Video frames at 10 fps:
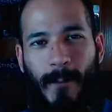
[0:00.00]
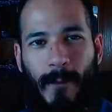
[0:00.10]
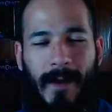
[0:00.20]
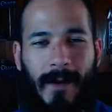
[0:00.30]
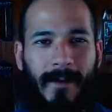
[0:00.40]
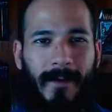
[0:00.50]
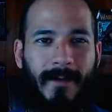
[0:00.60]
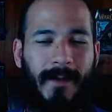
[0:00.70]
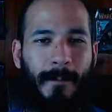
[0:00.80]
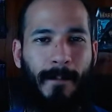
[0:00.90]
where
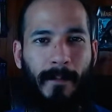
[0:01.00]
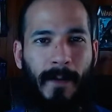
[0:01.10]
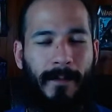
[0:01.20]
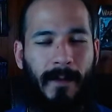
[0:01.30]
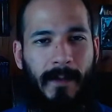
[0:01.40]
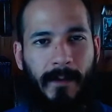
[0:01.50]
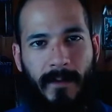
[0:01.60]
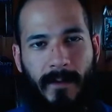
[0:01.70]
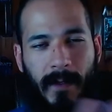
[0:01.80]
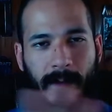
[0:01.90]
it's gonna pop up and you can
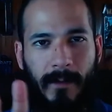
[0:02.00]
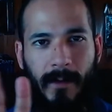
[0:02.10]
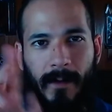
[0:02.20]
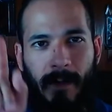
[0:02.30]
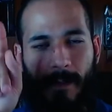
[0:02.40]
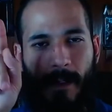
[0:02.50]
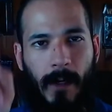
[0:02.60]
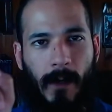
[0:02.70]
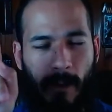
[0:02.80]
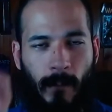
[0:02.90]
see it, and you can
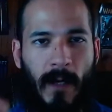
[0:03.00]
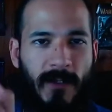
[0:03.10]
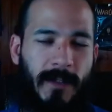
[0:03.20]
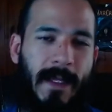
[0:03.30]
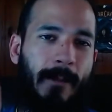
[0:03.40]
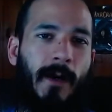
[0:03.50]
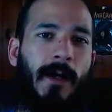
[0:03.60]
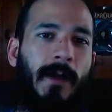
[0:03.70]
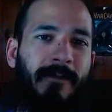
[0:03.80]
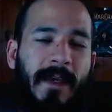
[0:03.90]
go and watch that
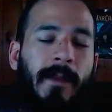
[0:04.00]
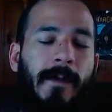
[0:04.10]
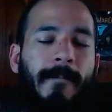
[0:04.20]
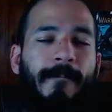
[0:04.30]
part of healing.